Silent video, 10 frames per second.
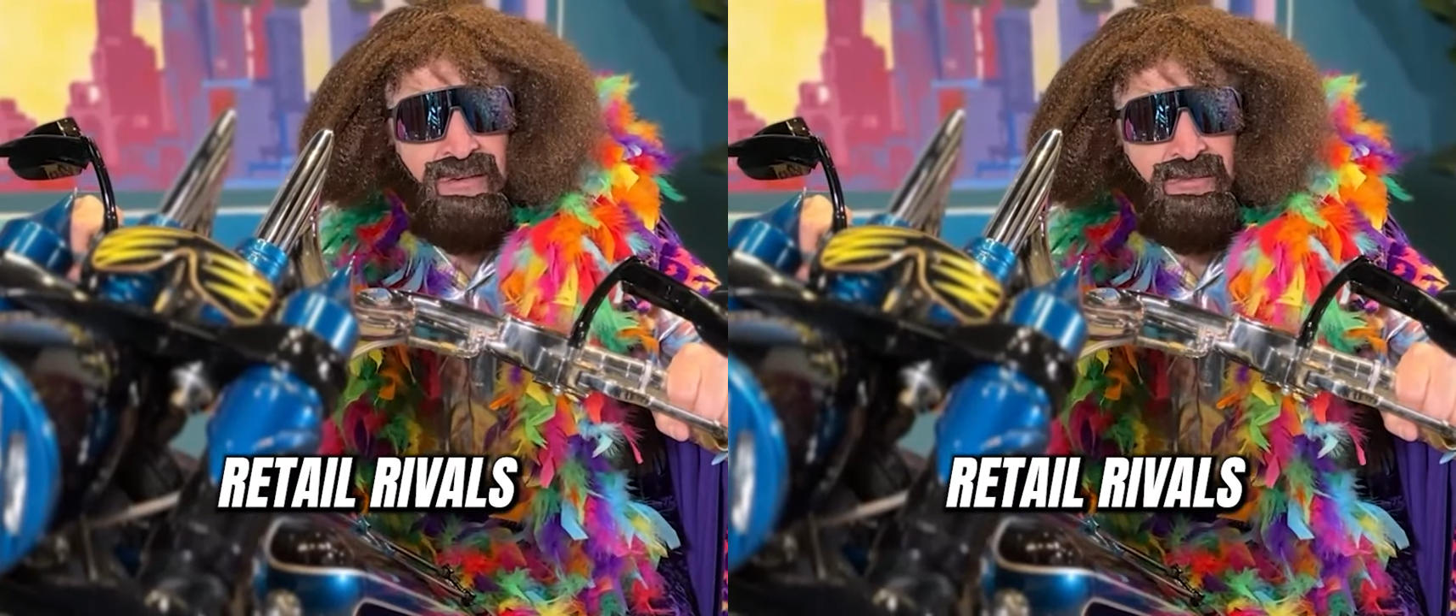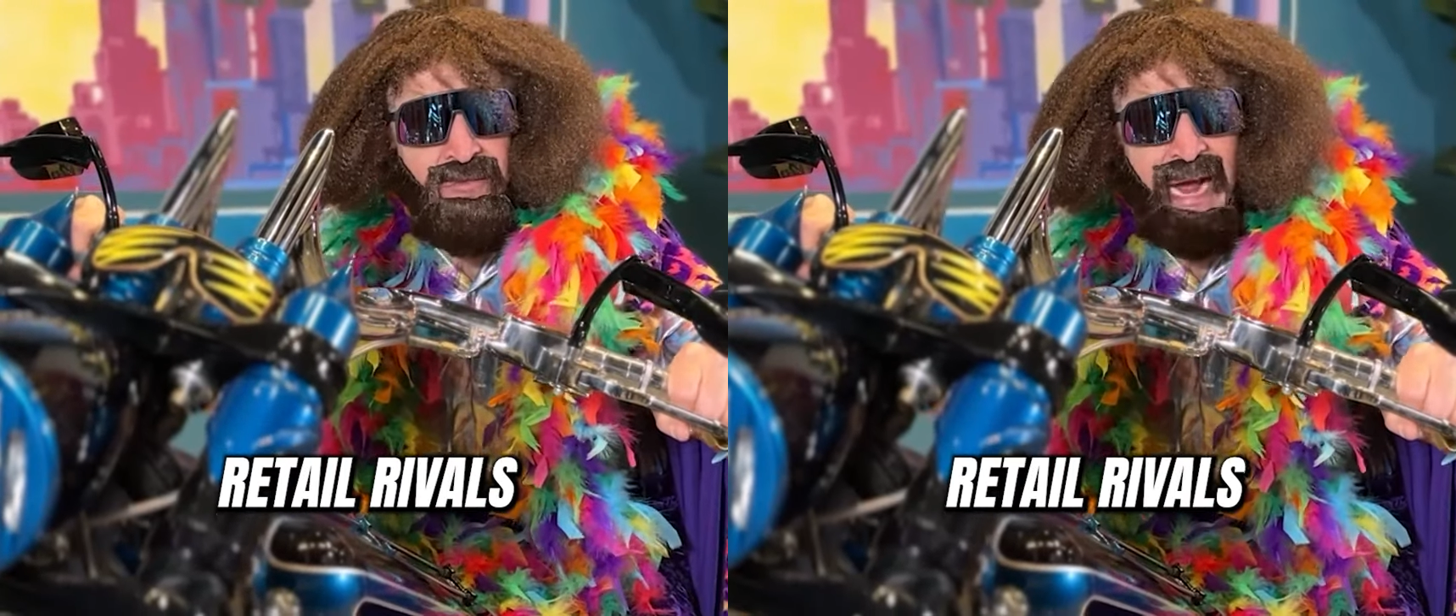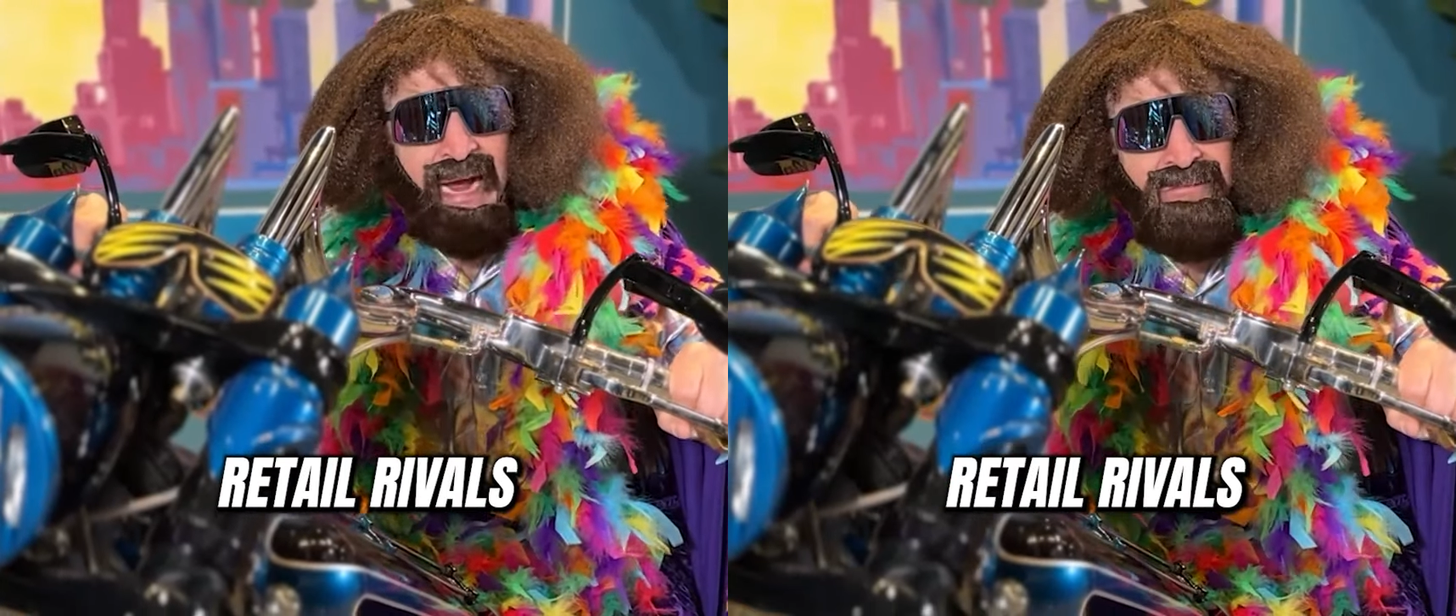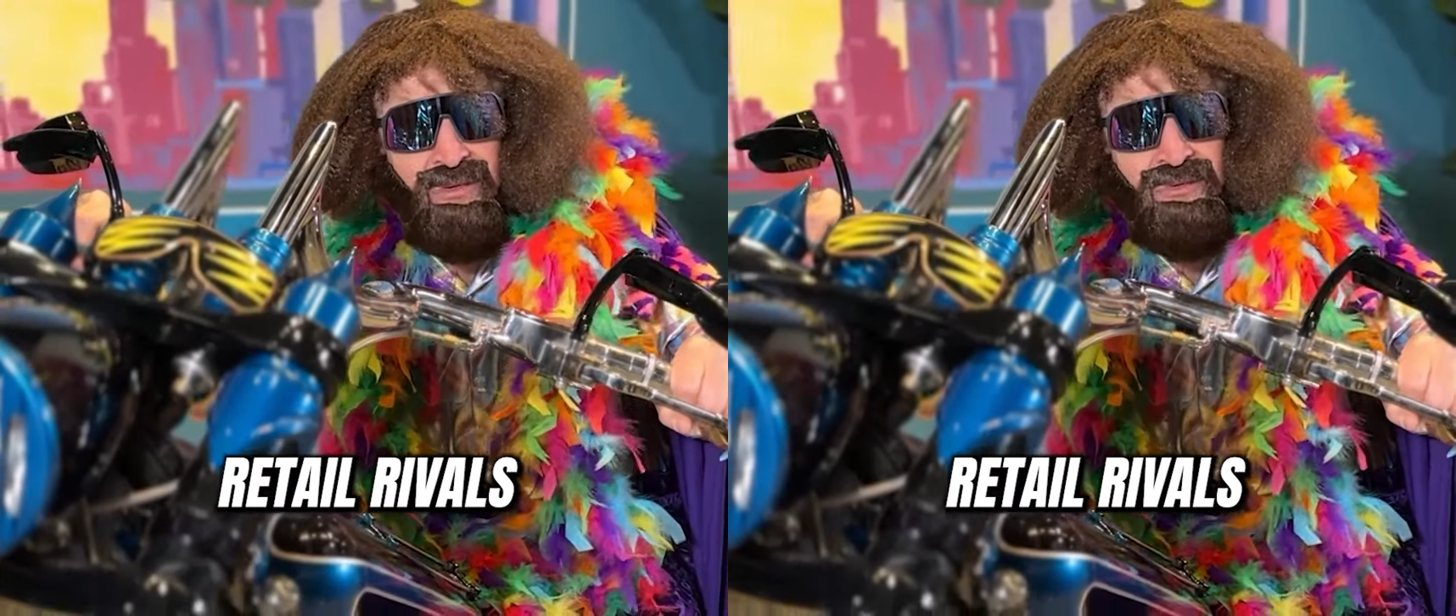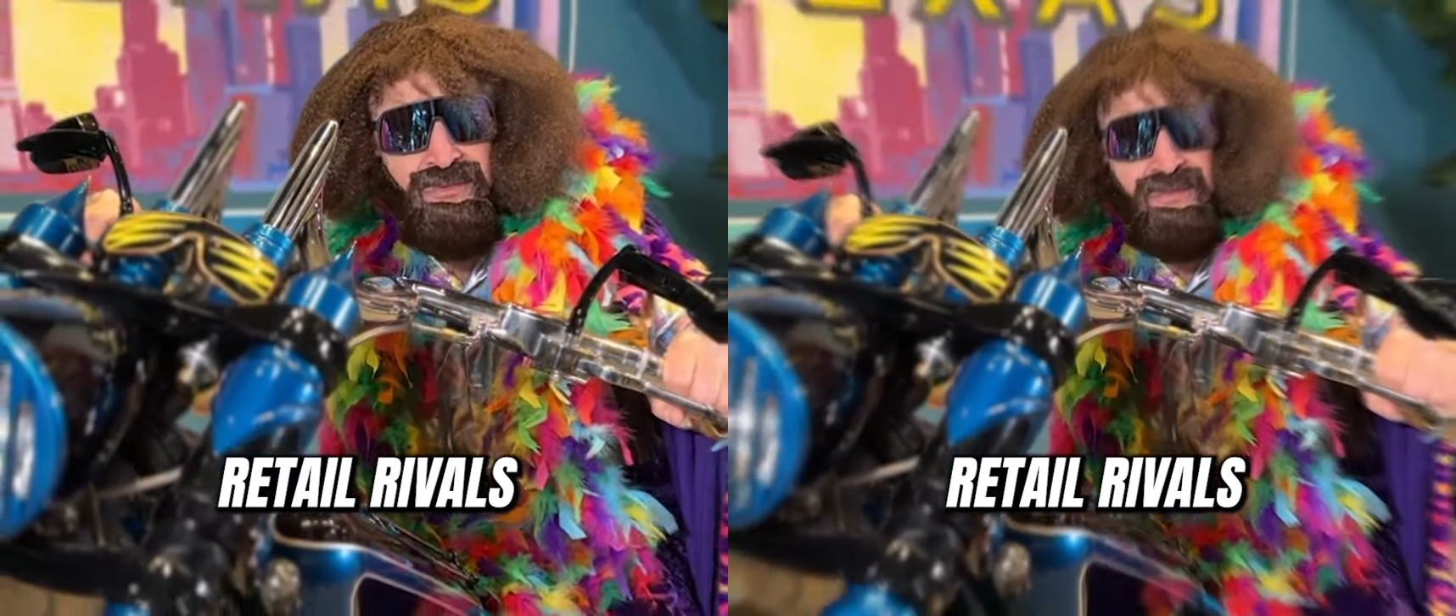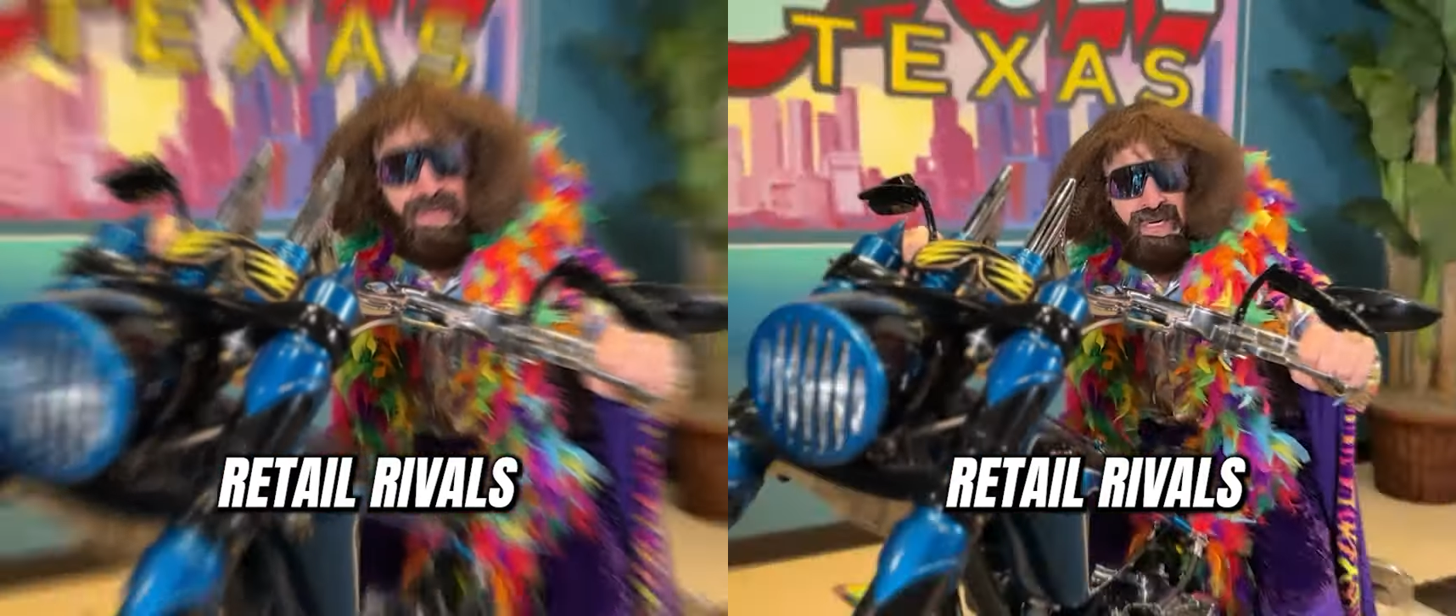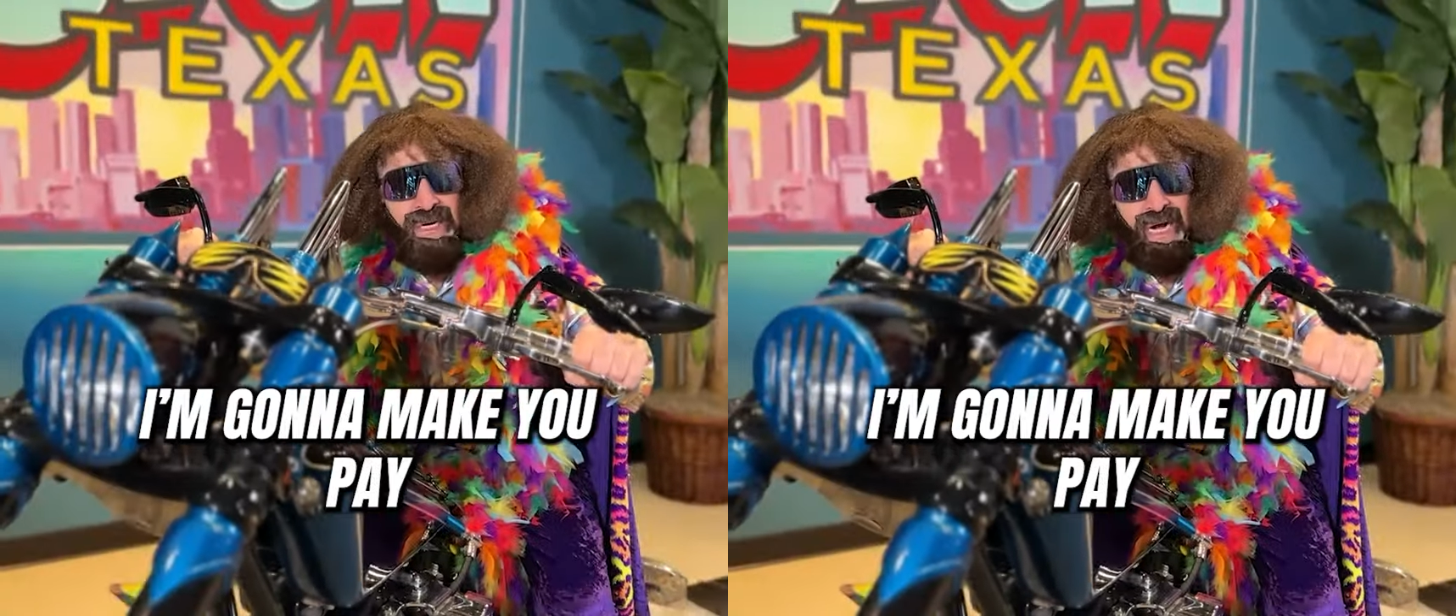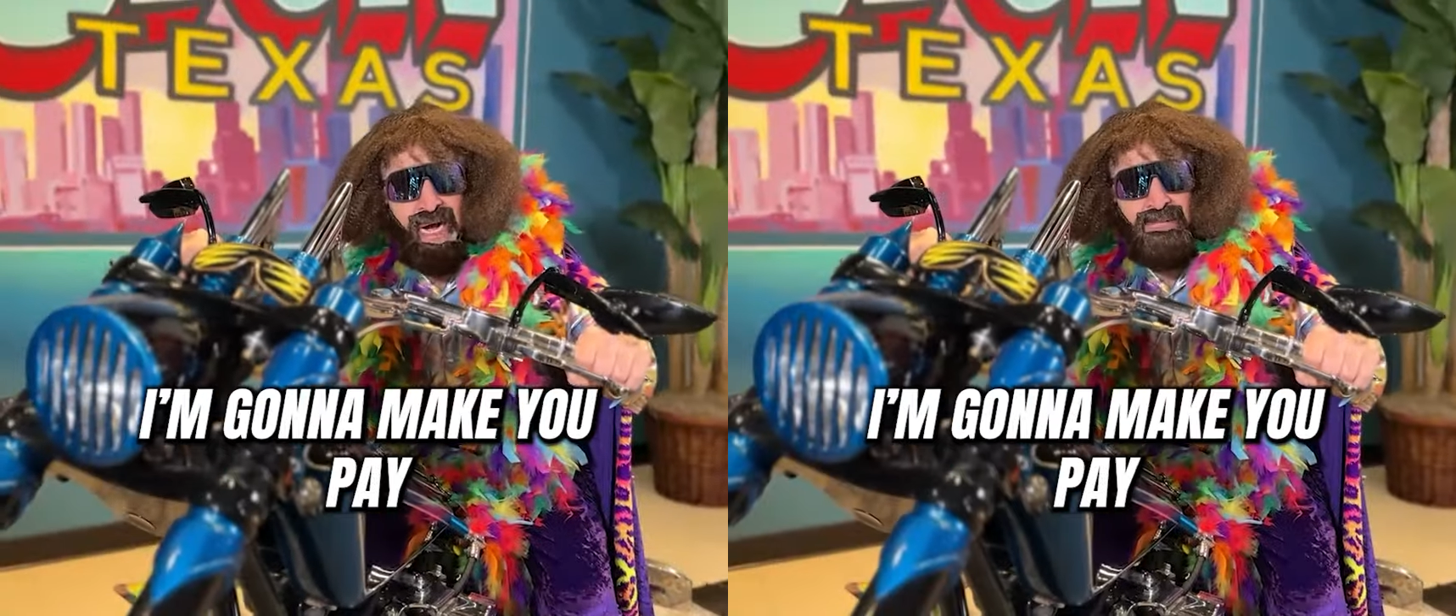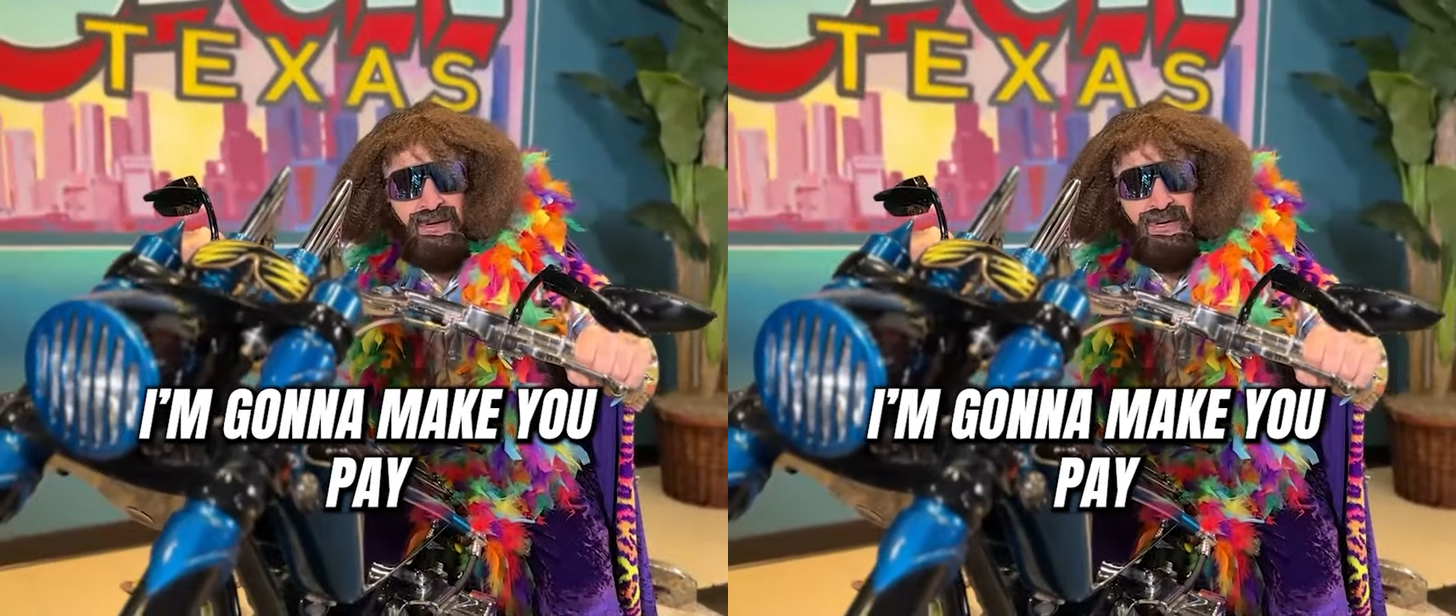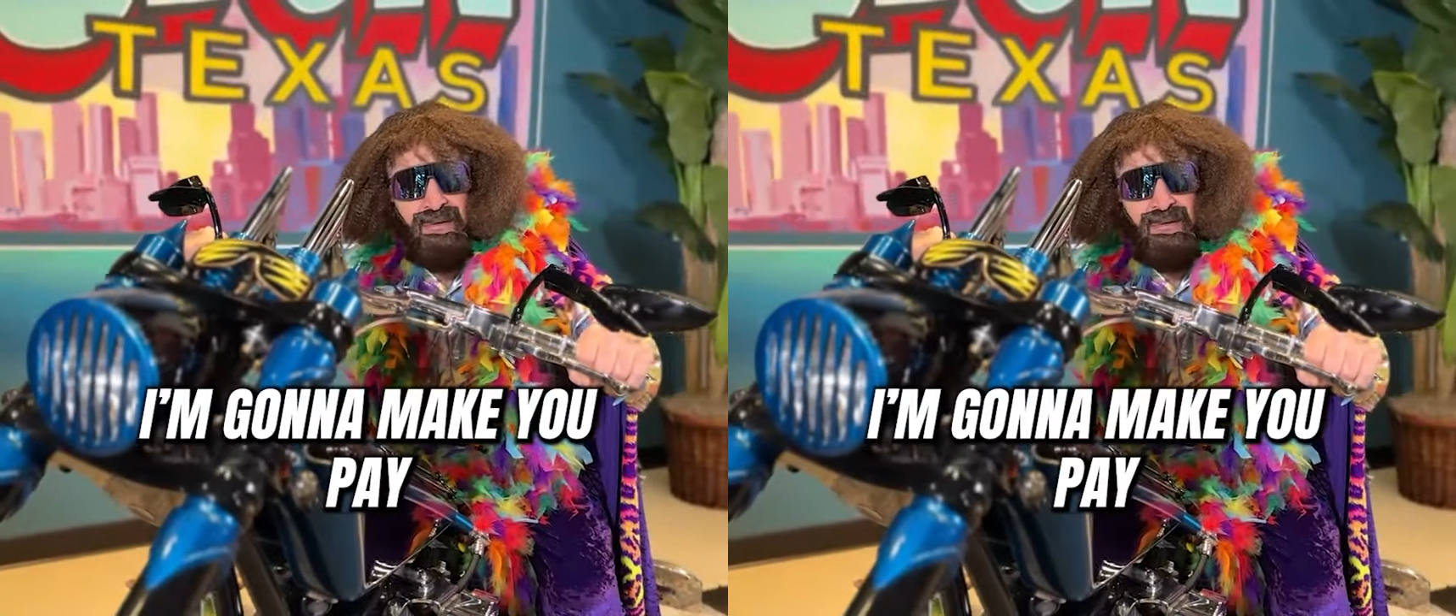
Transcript: rivals, I'm gonna